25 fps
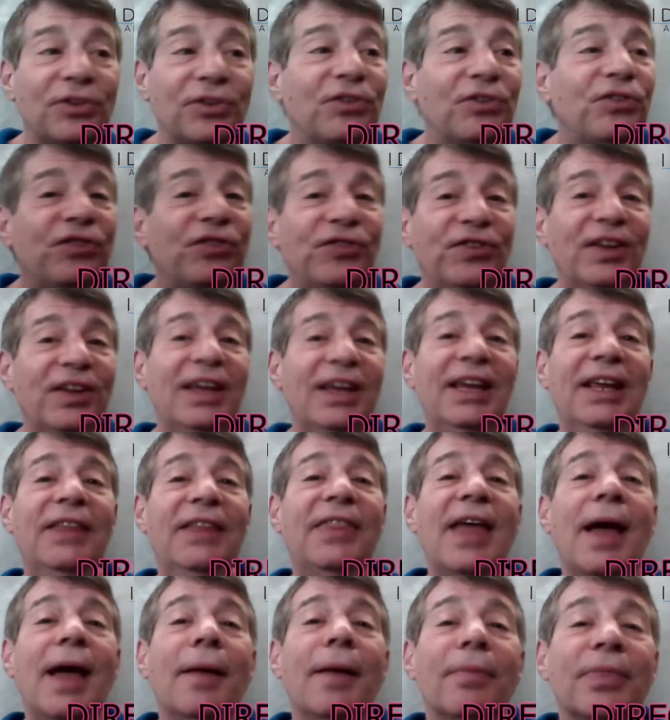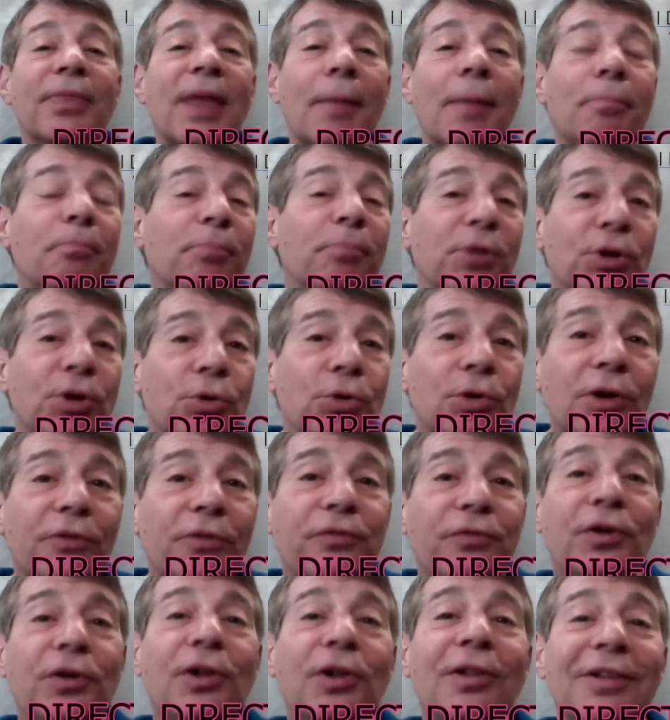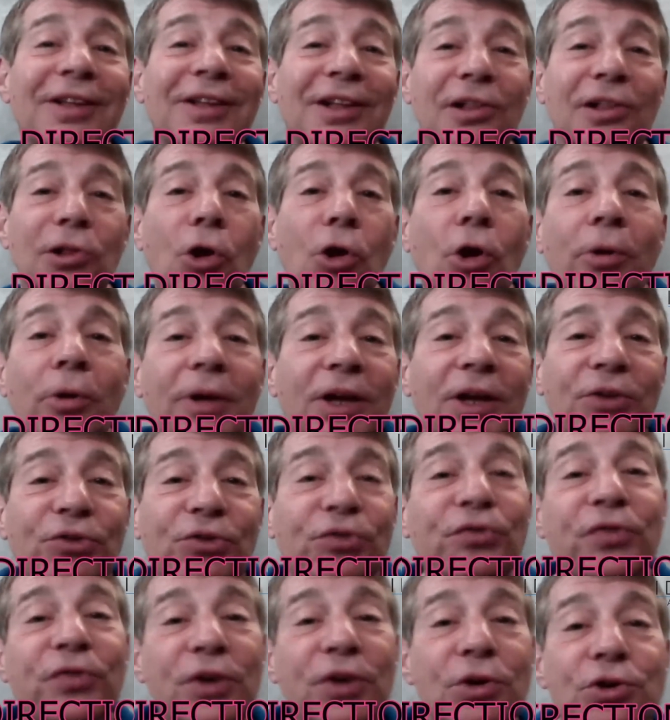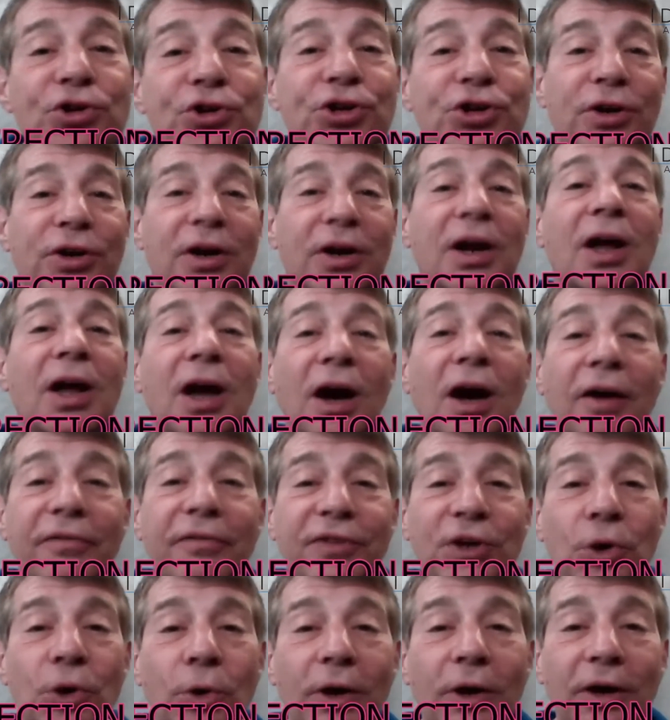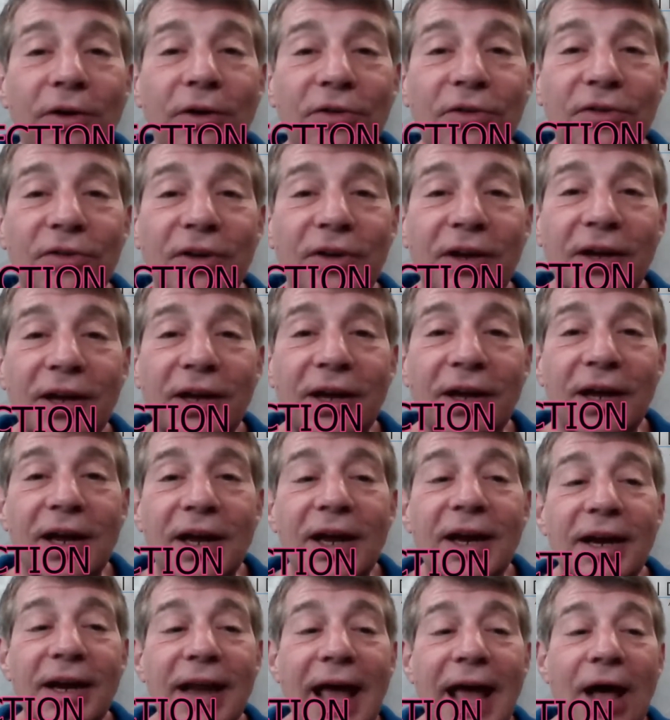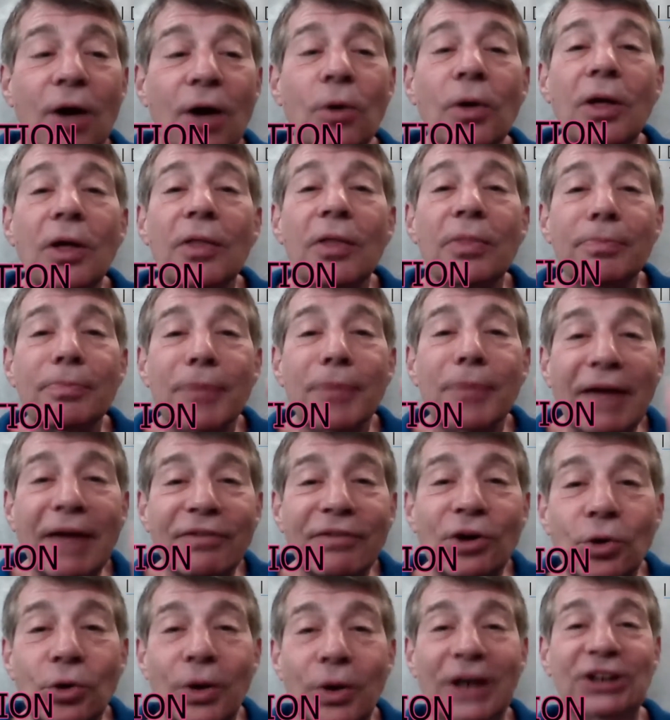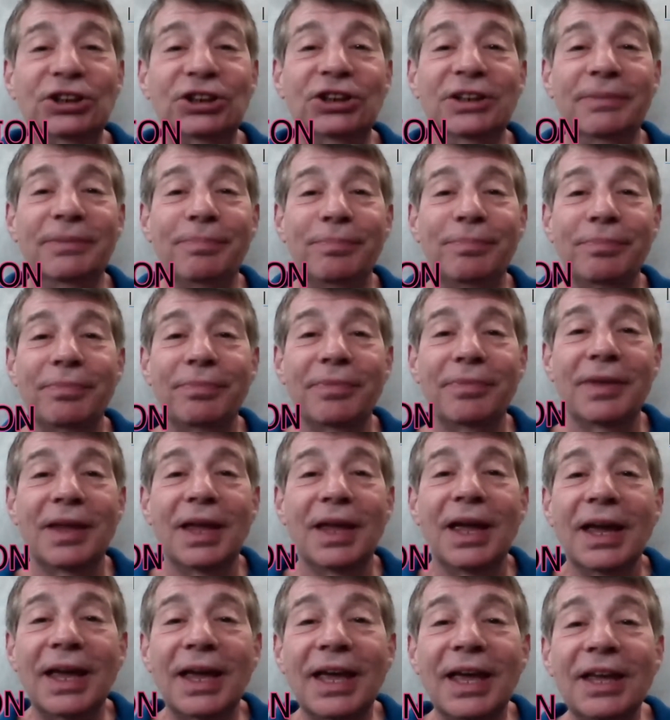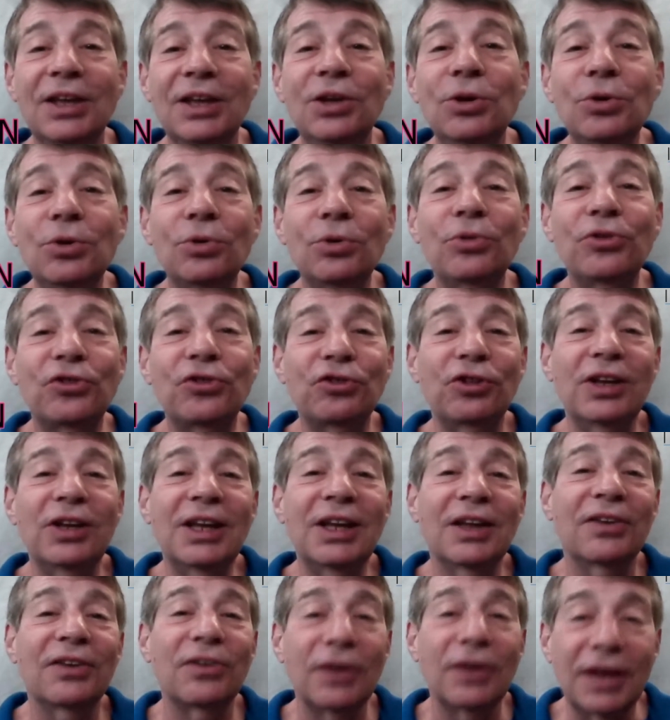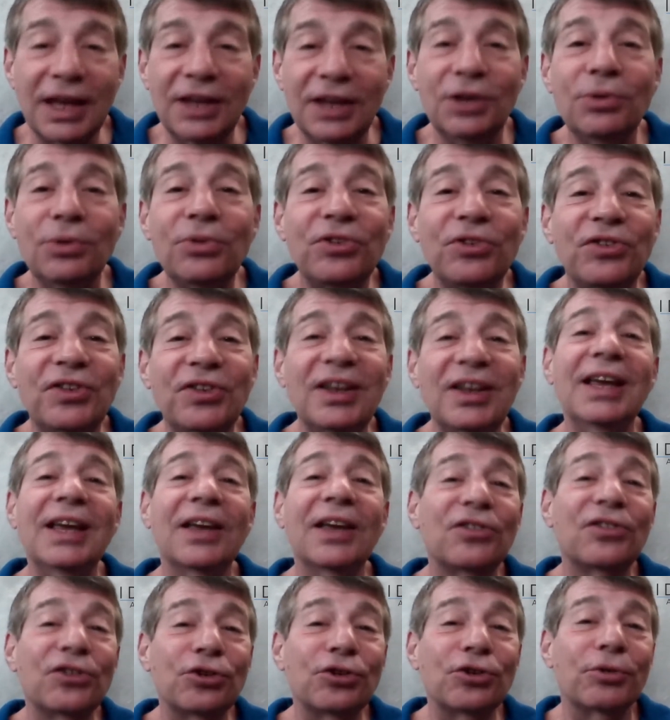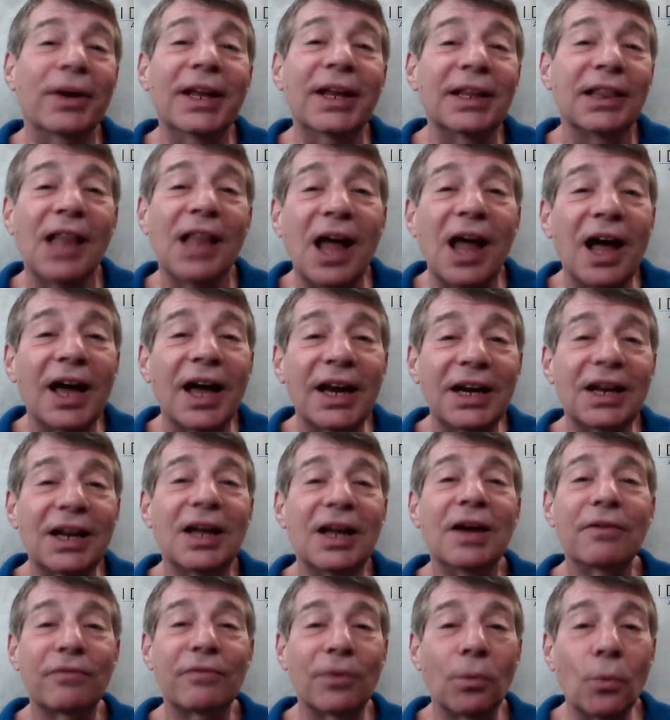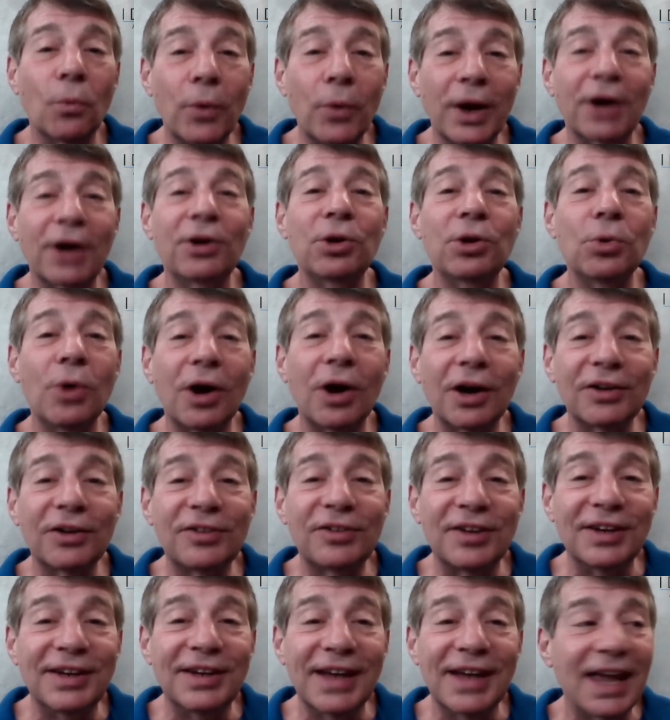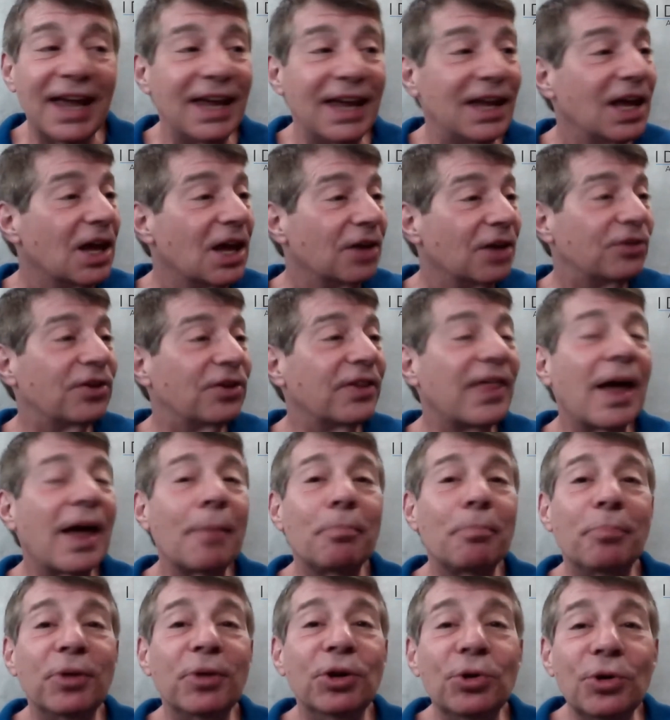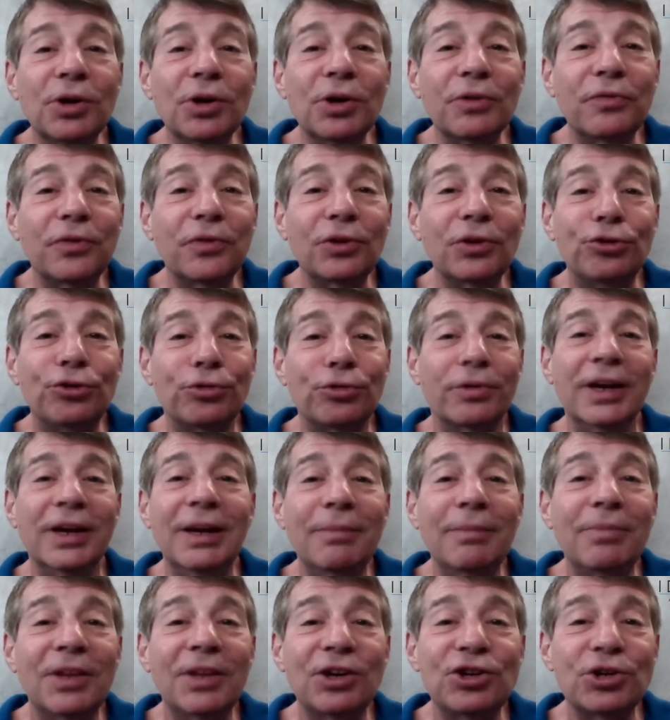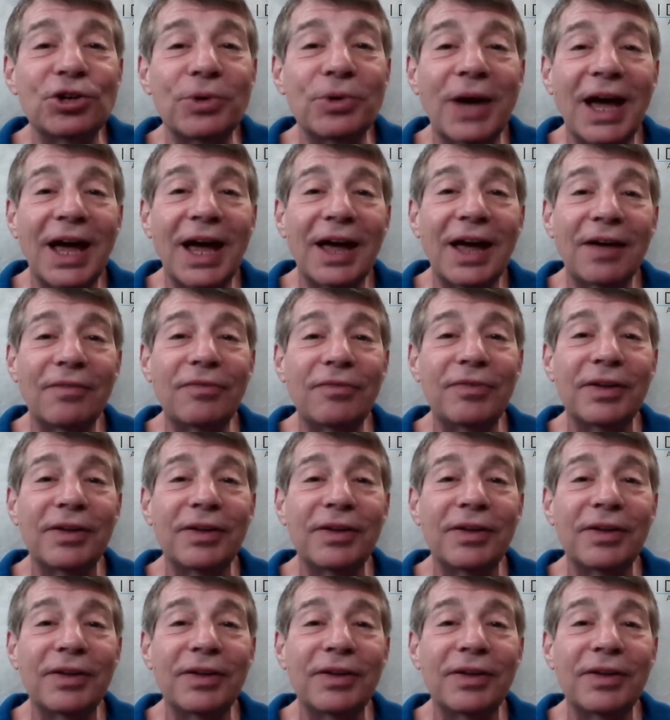see that beautiful, glorious future of yours. Now, I have a question. Can you see a straight line from where you are today to that beautiful dream that you have?